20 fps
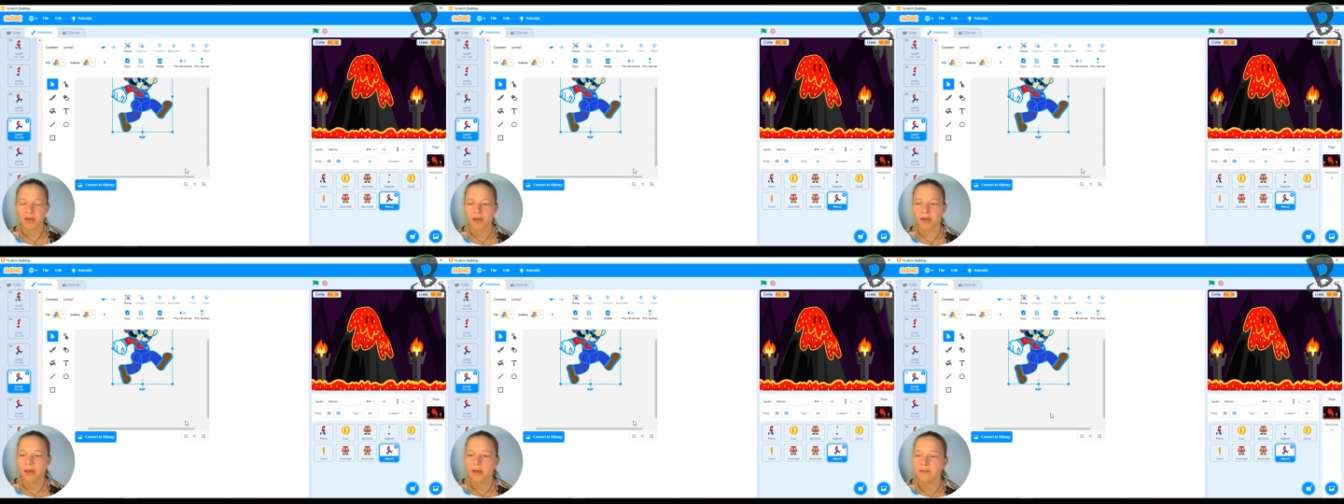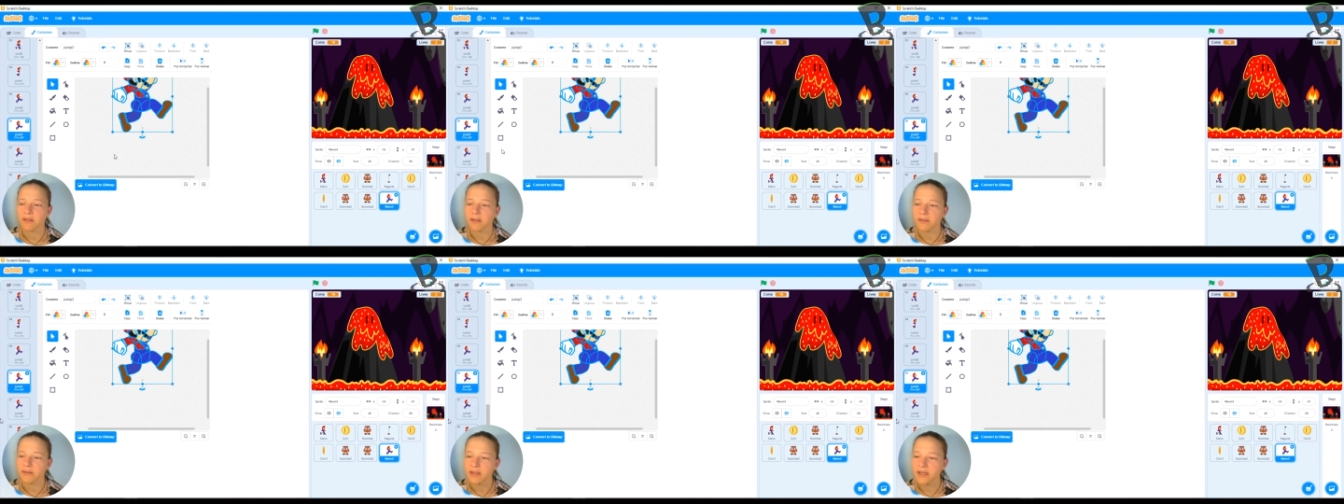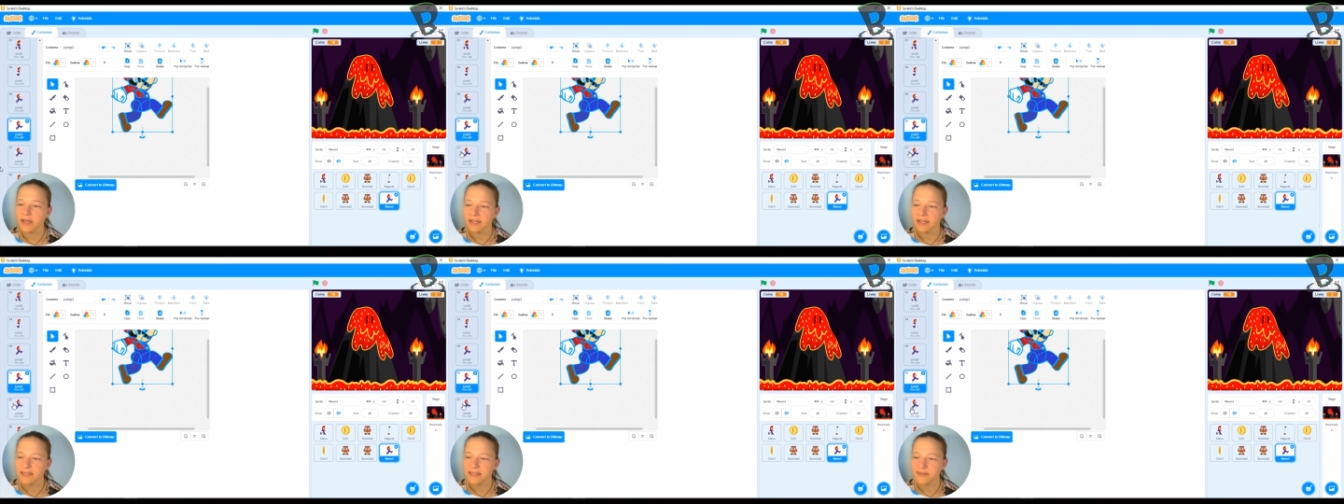And then the
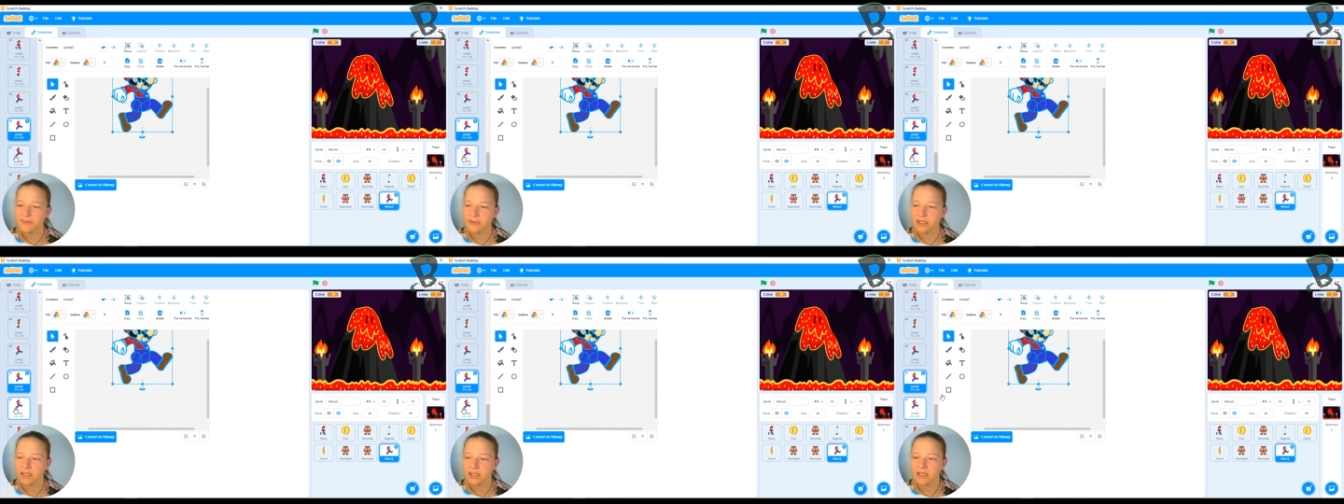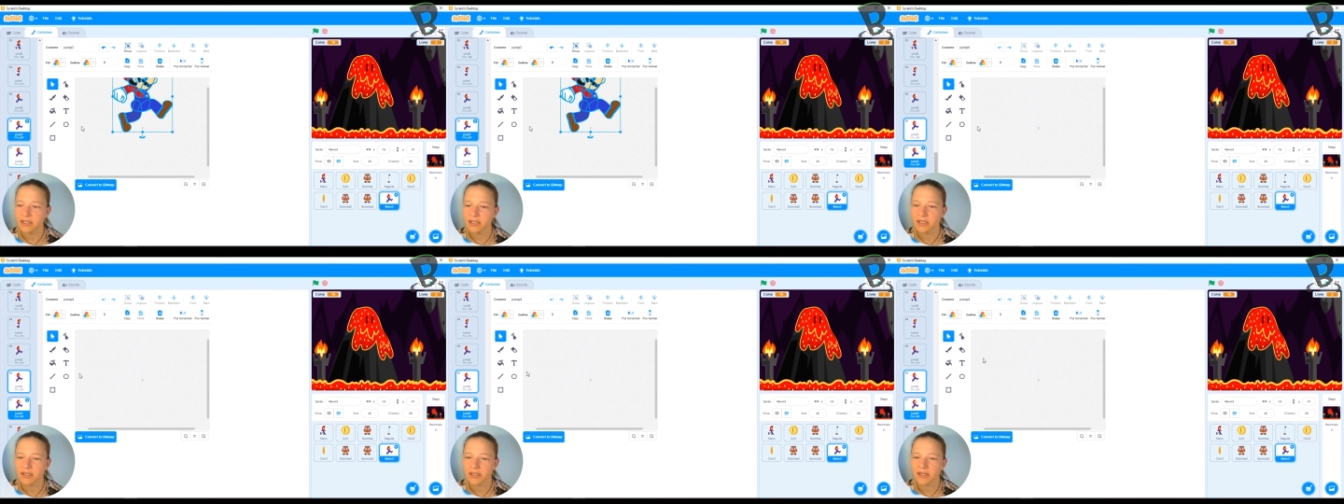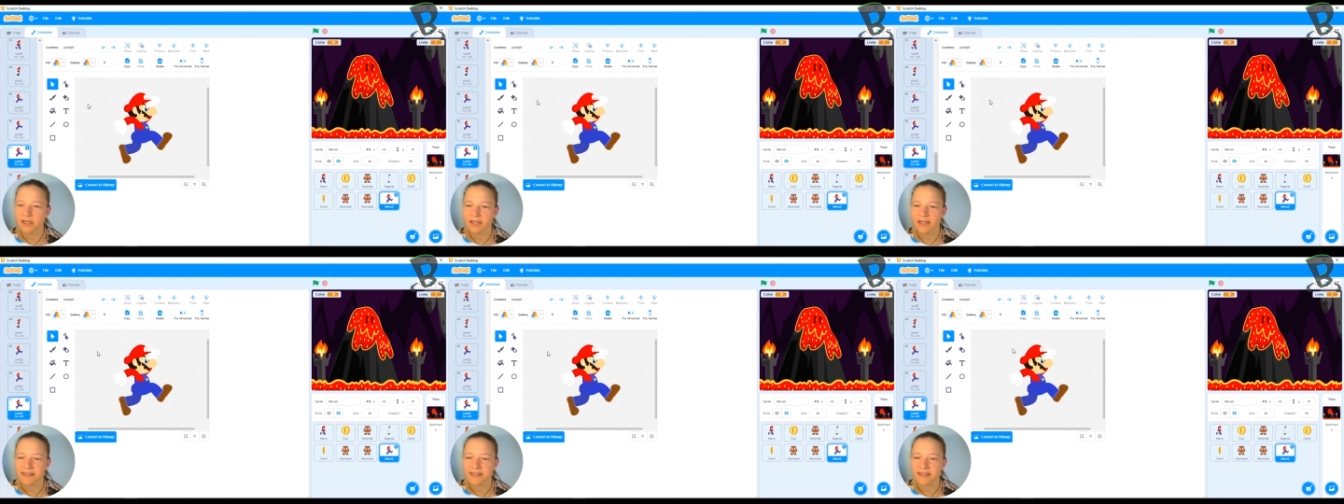next one,
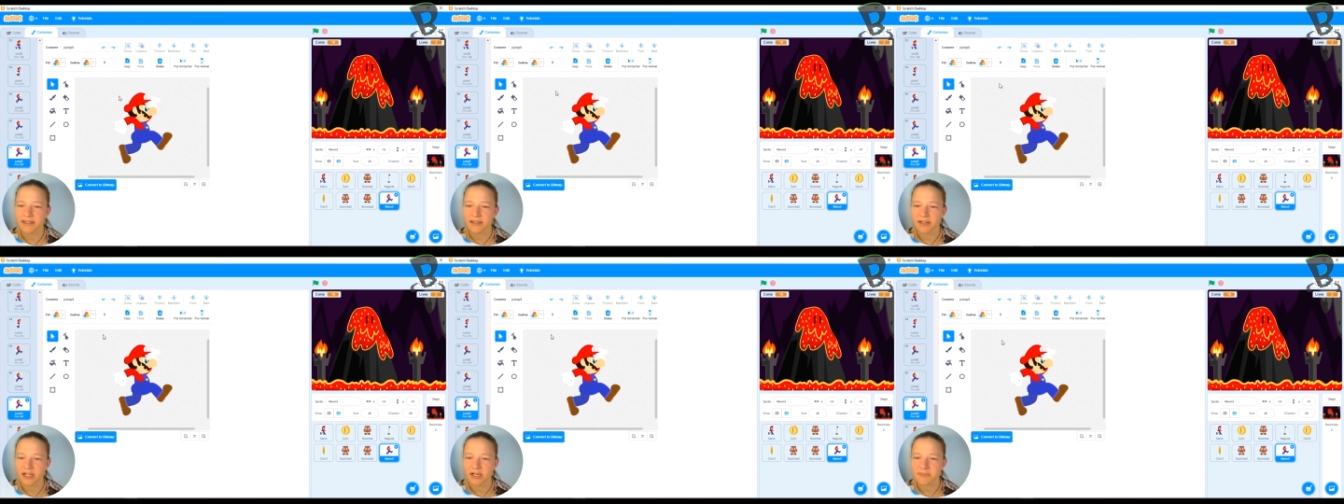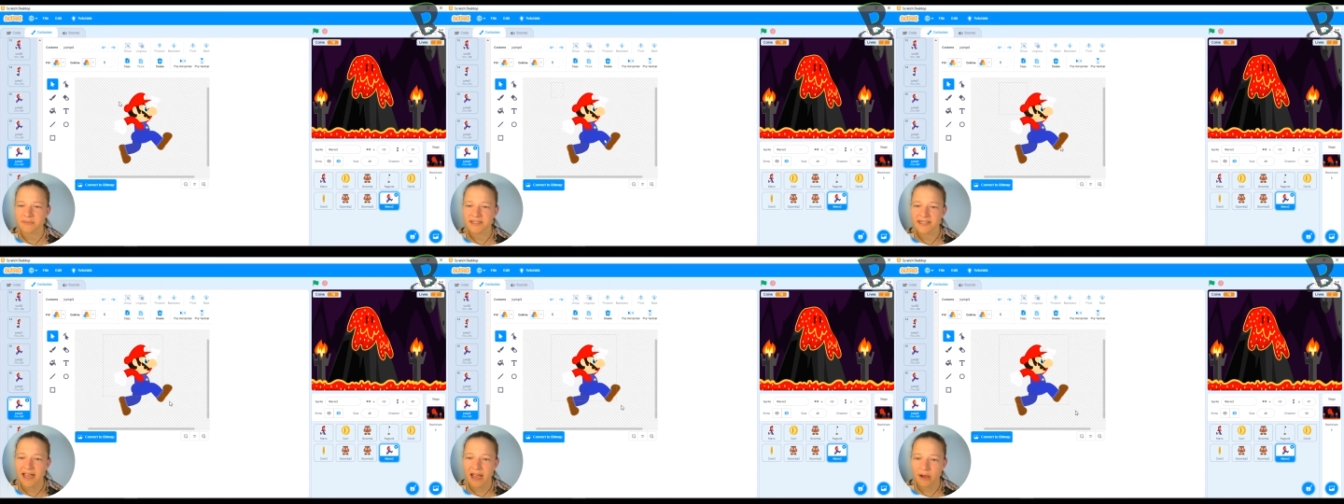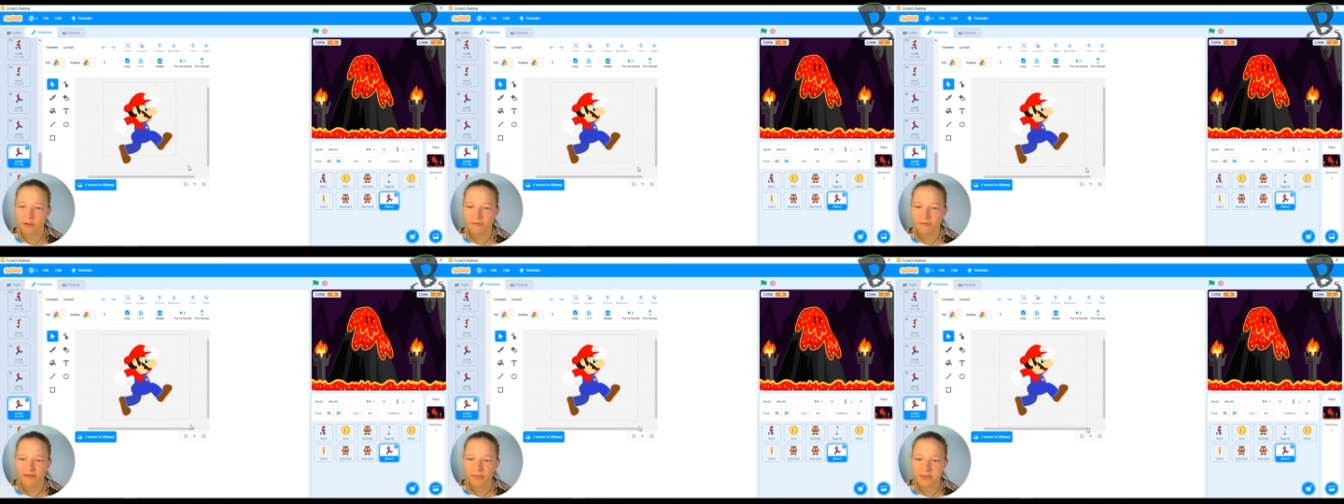he's gonna come
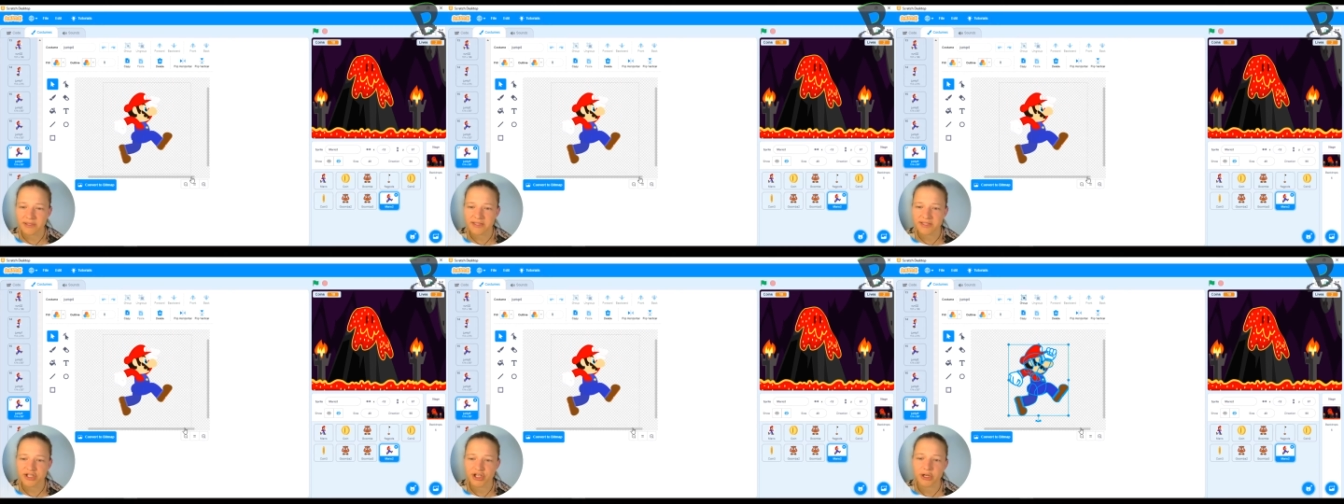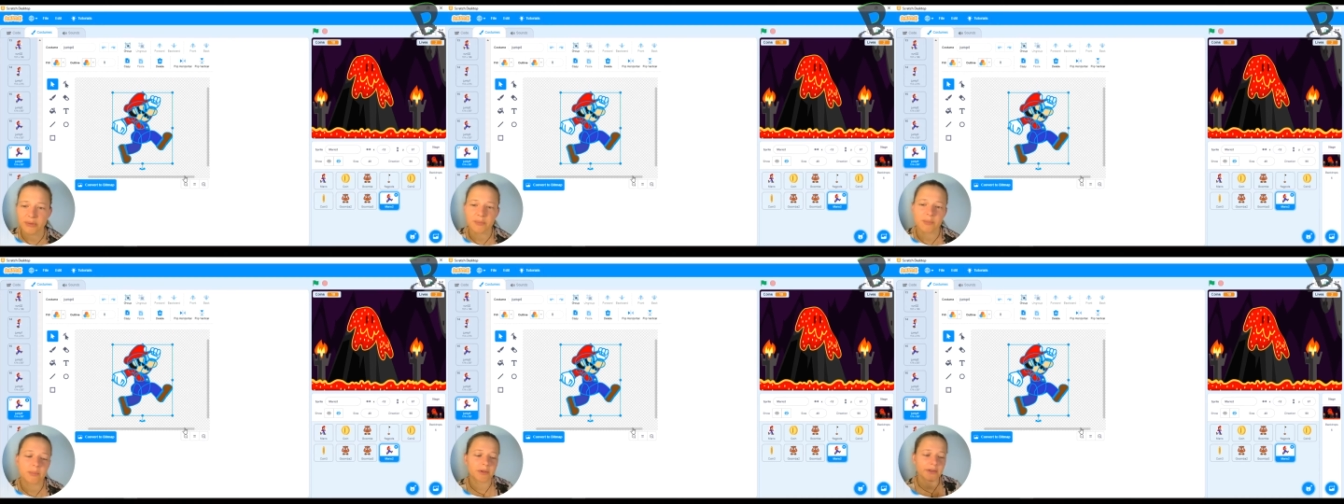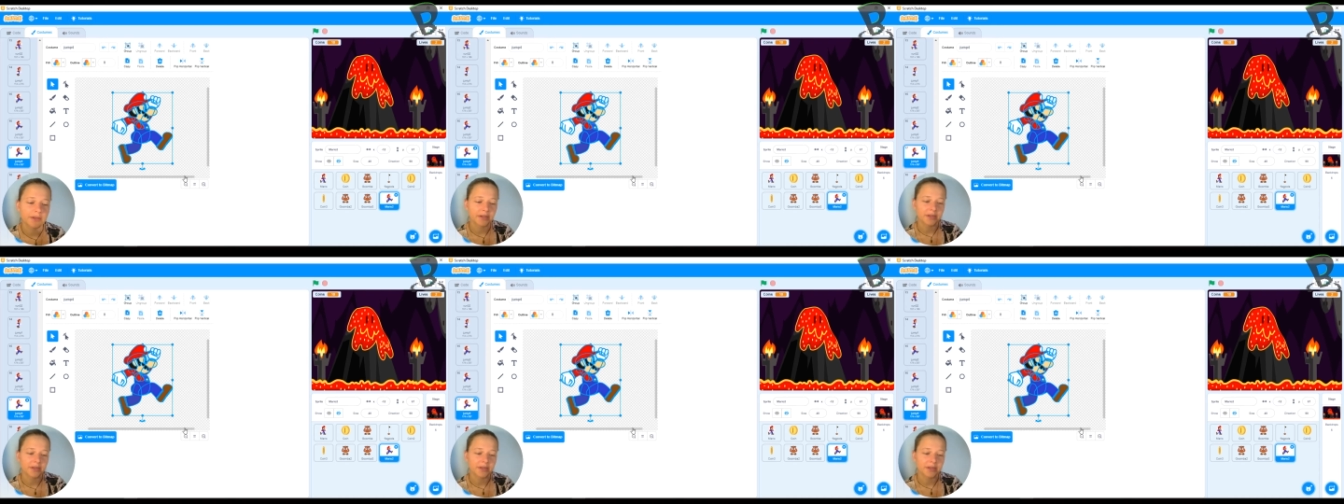down from his jump.